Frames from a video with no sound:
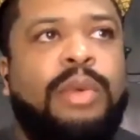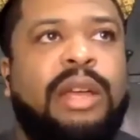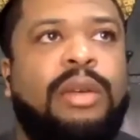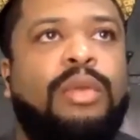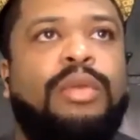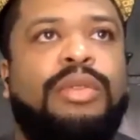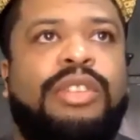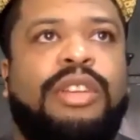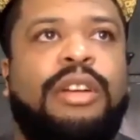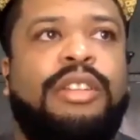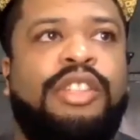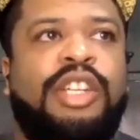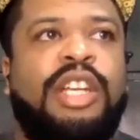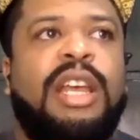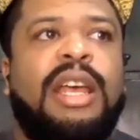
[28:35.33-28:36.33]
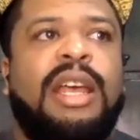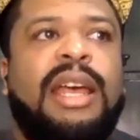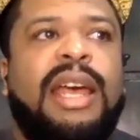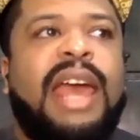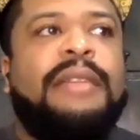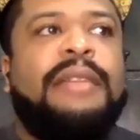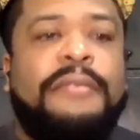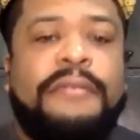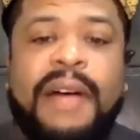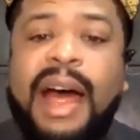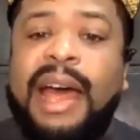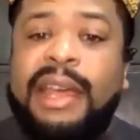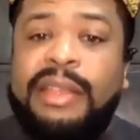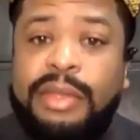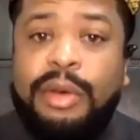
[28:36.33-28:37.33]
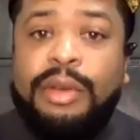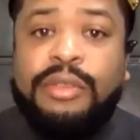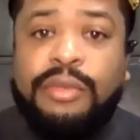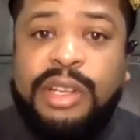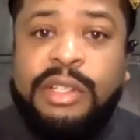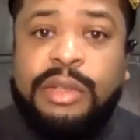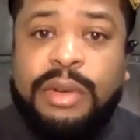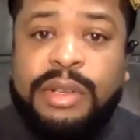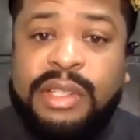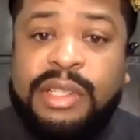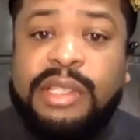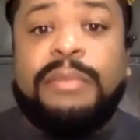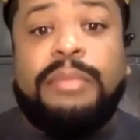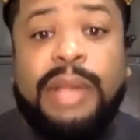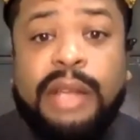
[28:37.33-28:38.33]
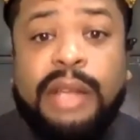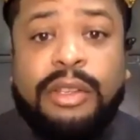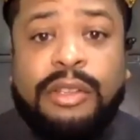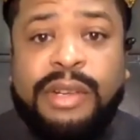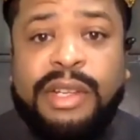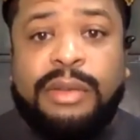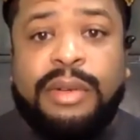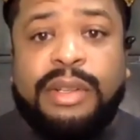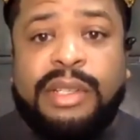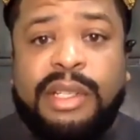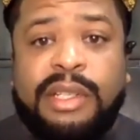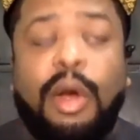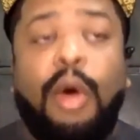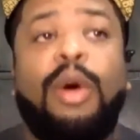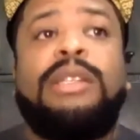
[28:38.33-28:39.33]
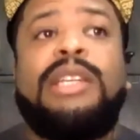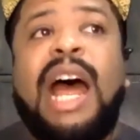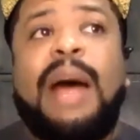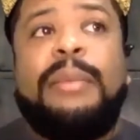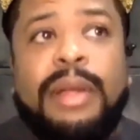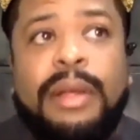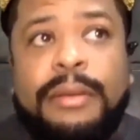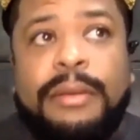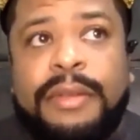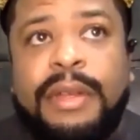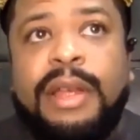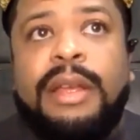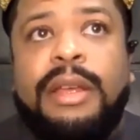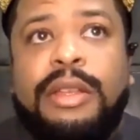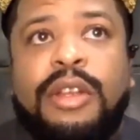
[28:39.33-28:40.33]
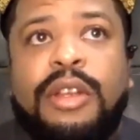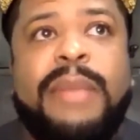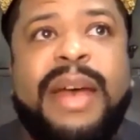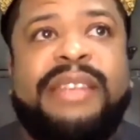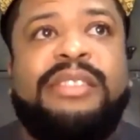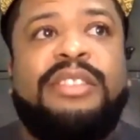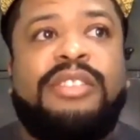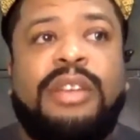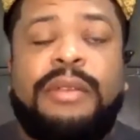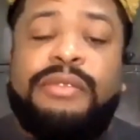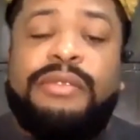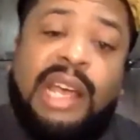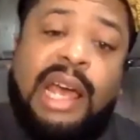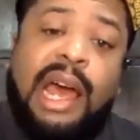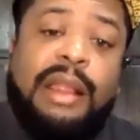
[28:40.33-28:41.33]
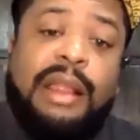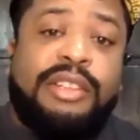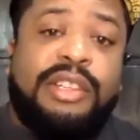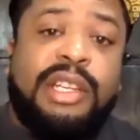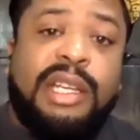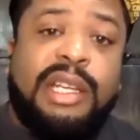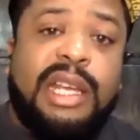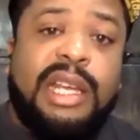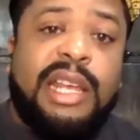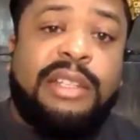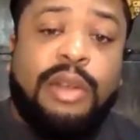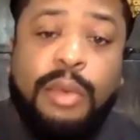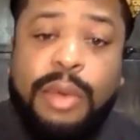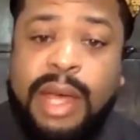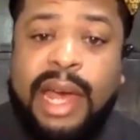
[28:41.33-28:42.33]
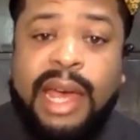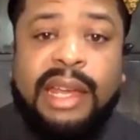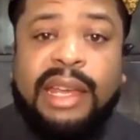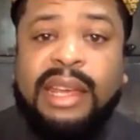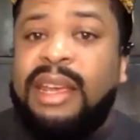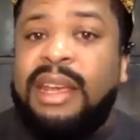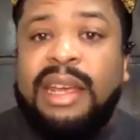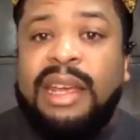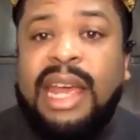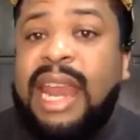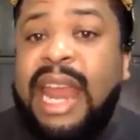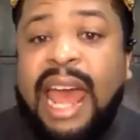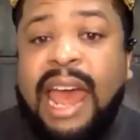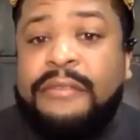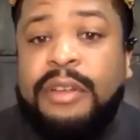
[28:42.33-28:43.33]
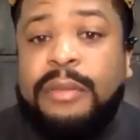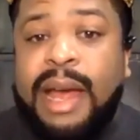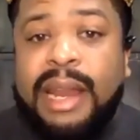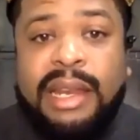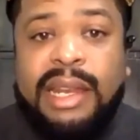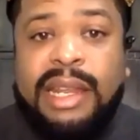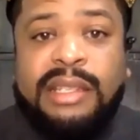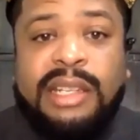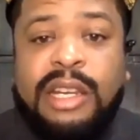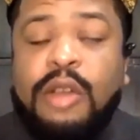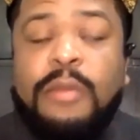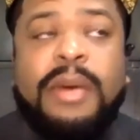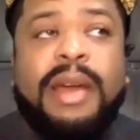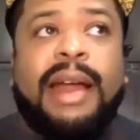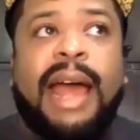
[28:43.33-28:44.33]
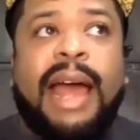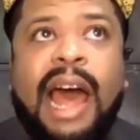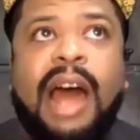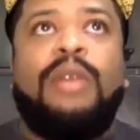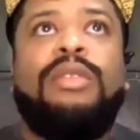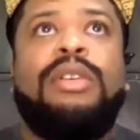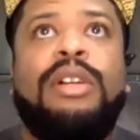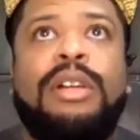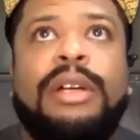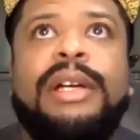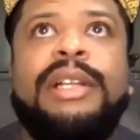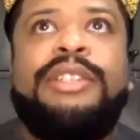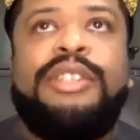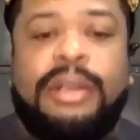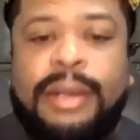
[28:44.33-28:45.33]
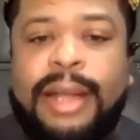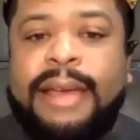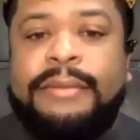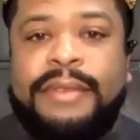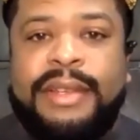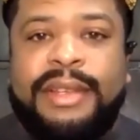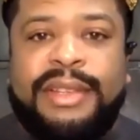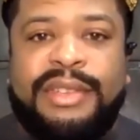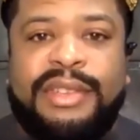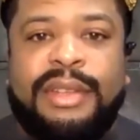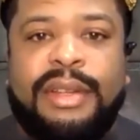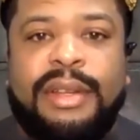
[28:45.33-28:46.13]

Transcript: Google search and find those resources and plug those resources on top of your message of psychology is okay and everybody needs it. No matter how good your life is,